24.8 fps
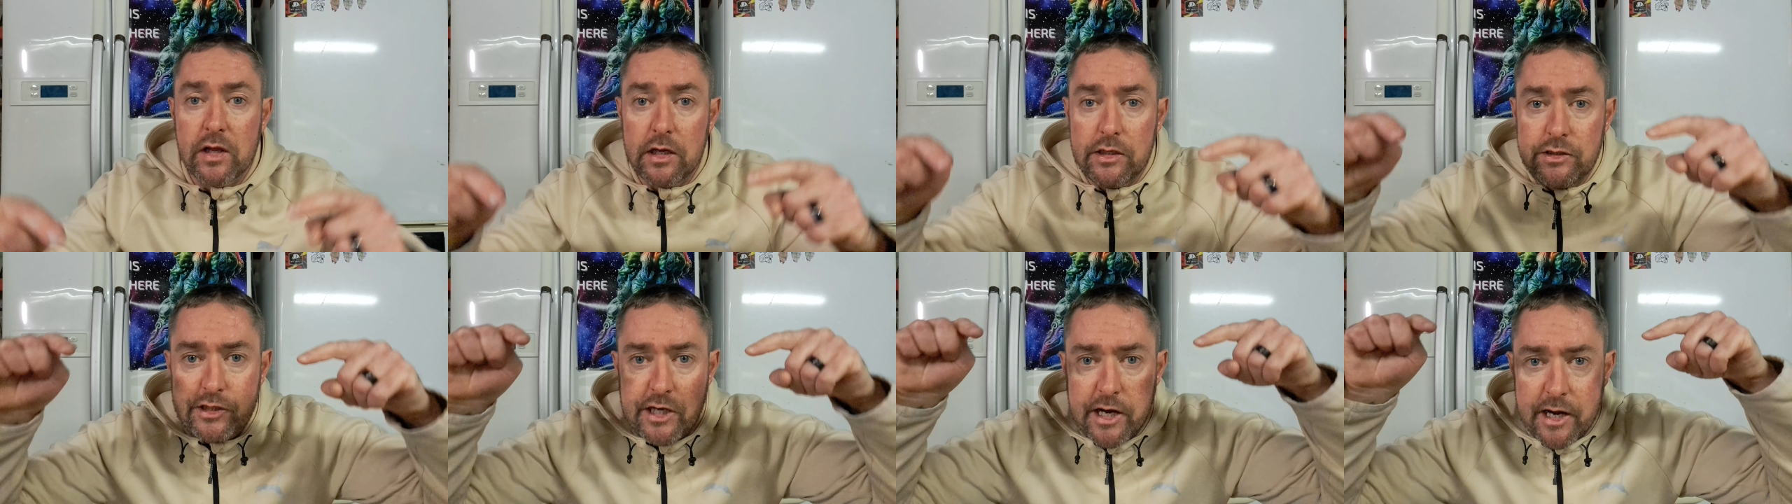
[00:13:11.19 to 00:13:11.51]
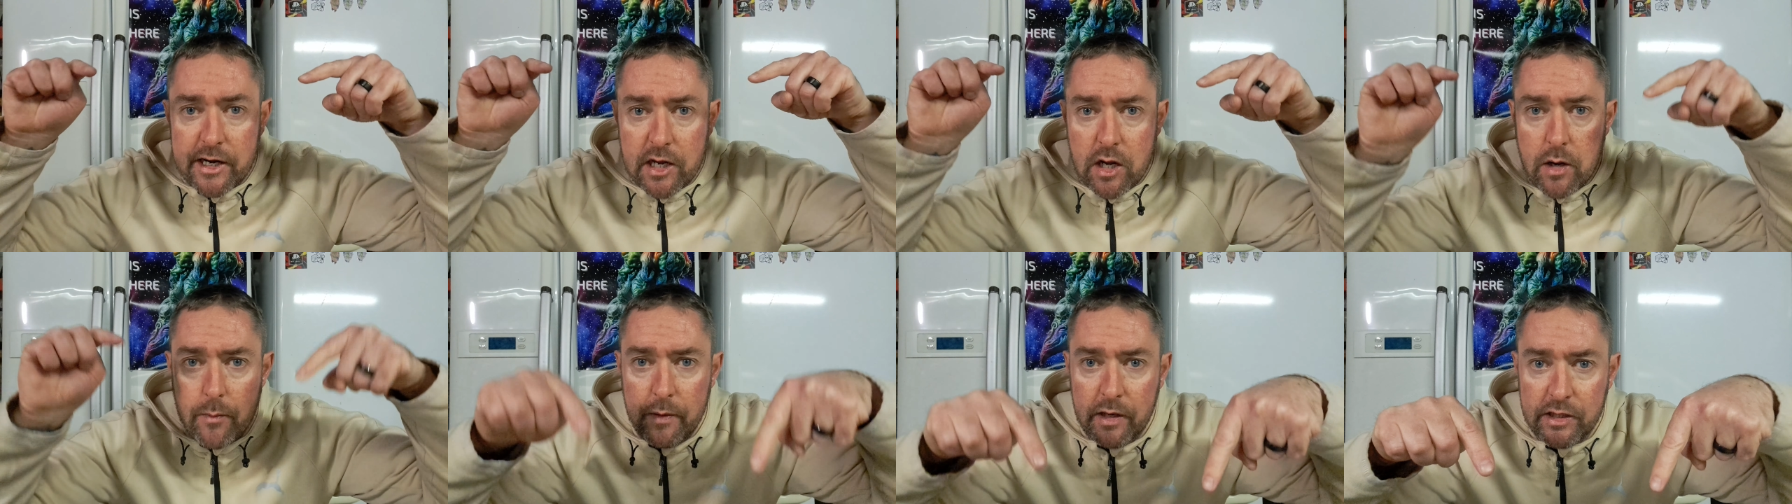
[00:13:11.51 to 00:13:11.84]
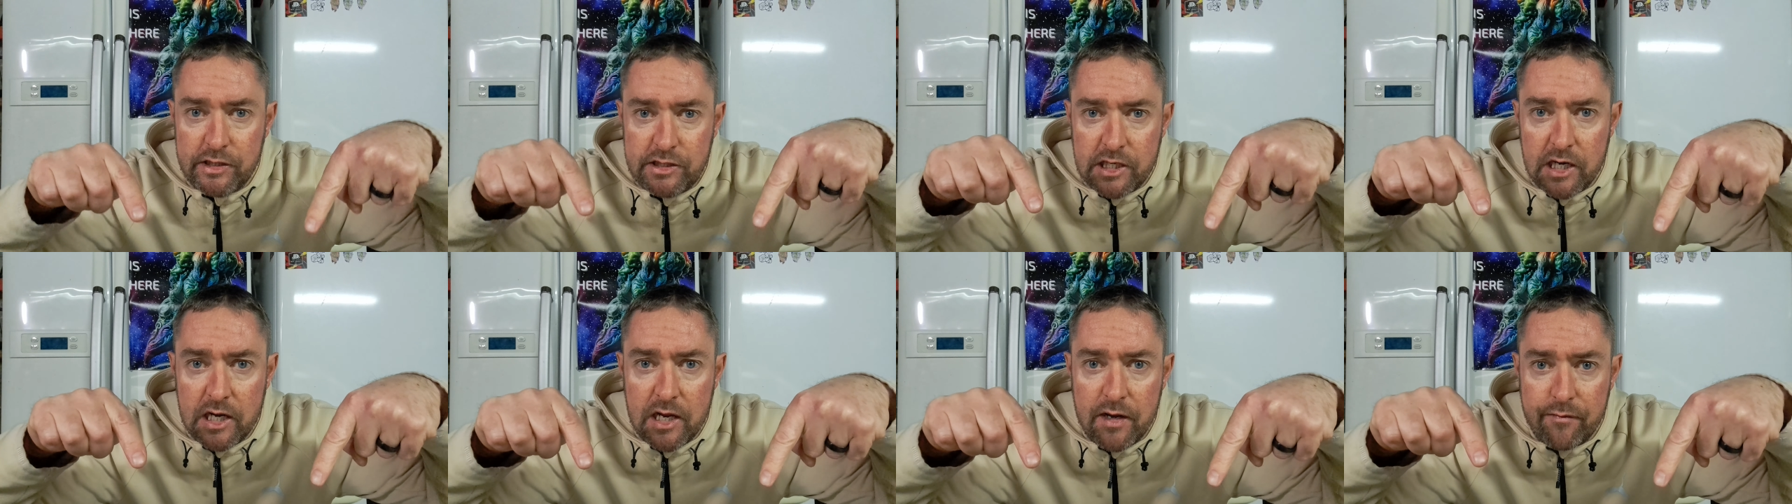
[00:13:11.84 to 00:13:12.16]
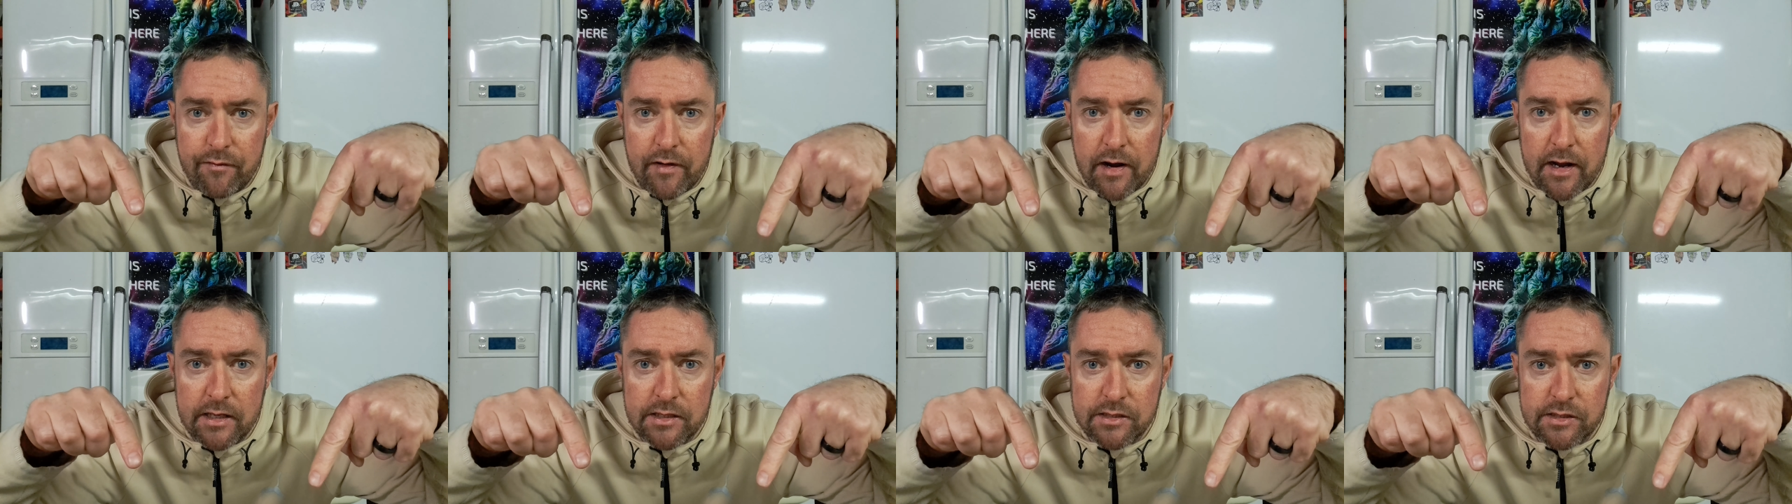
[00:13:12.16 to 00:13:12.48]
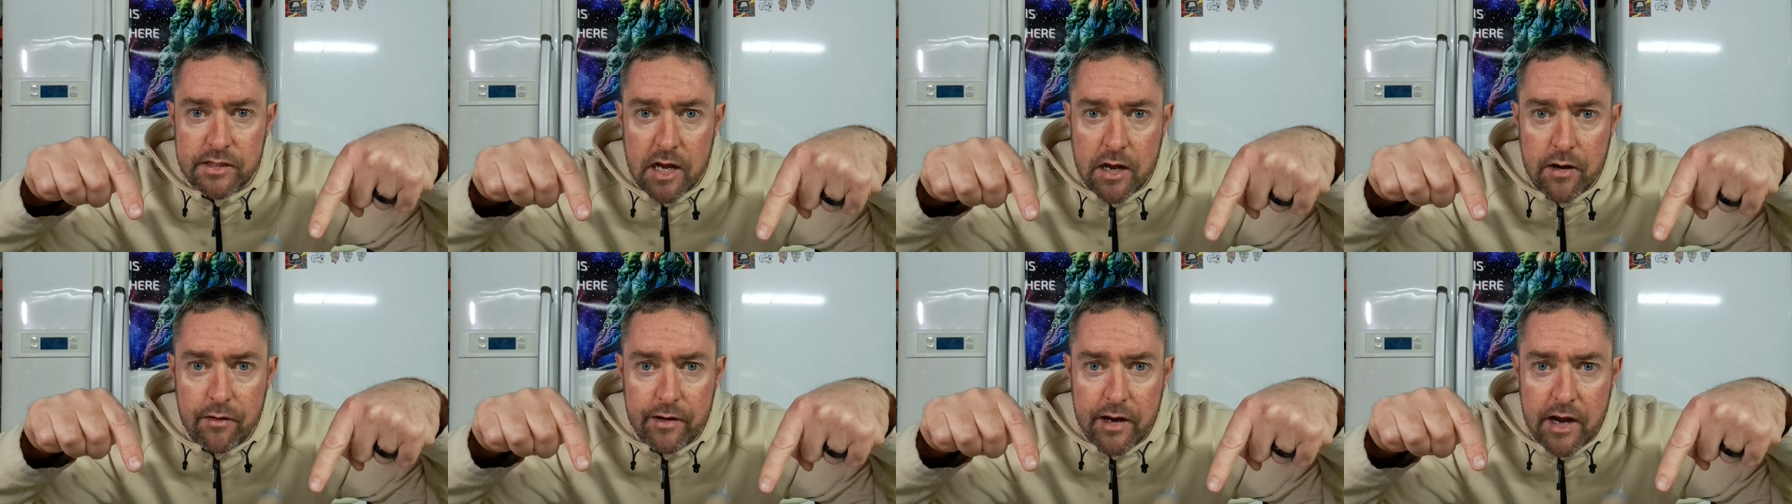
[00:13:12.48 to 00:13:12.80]
Check out my chili friends
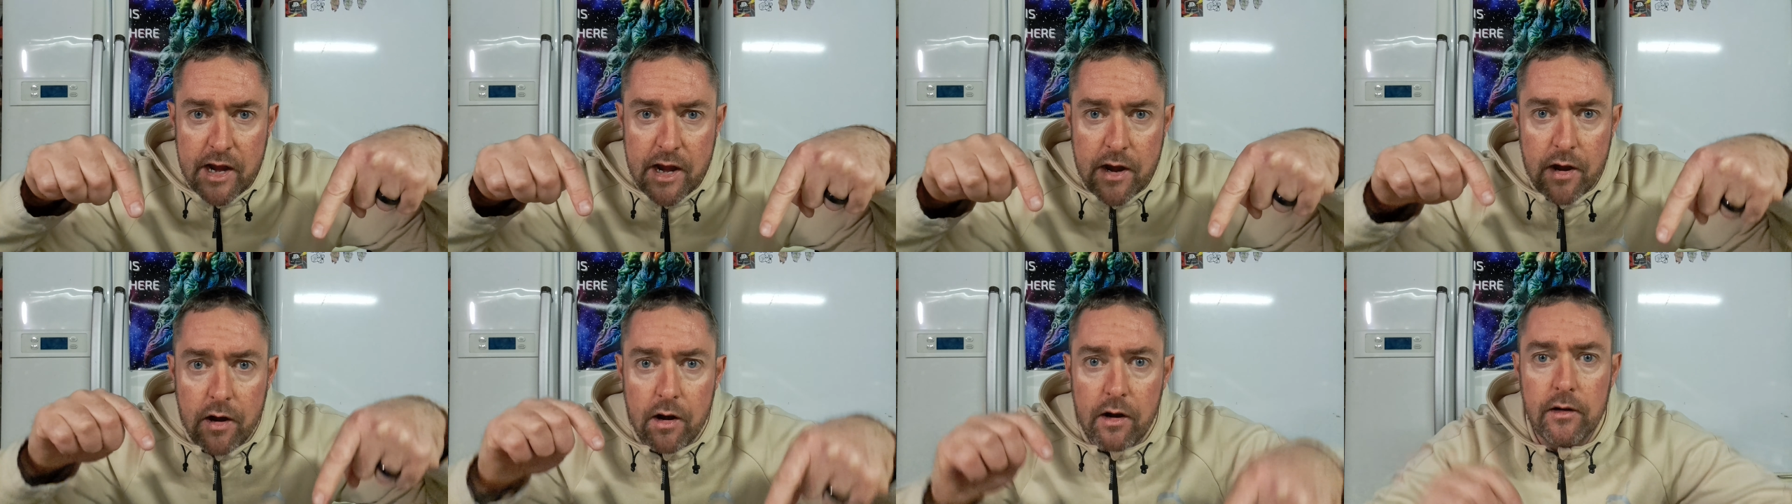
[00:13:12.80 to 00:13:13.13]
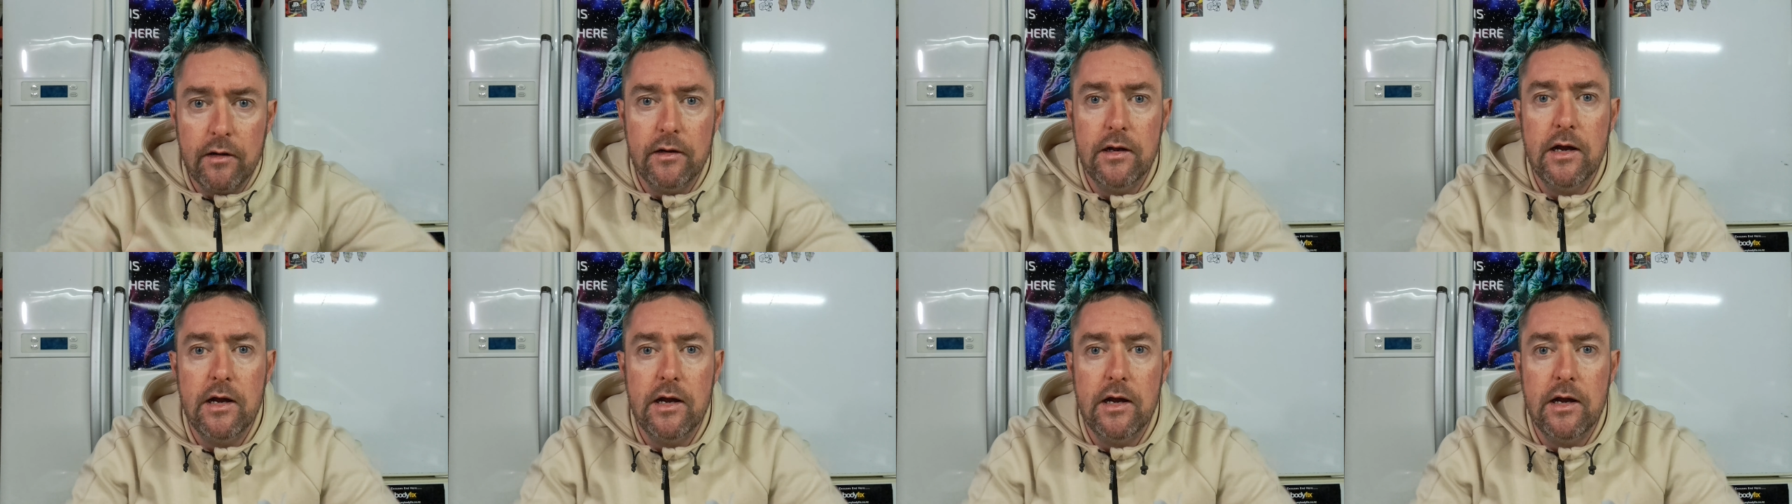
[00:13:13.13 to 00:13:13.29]
down here,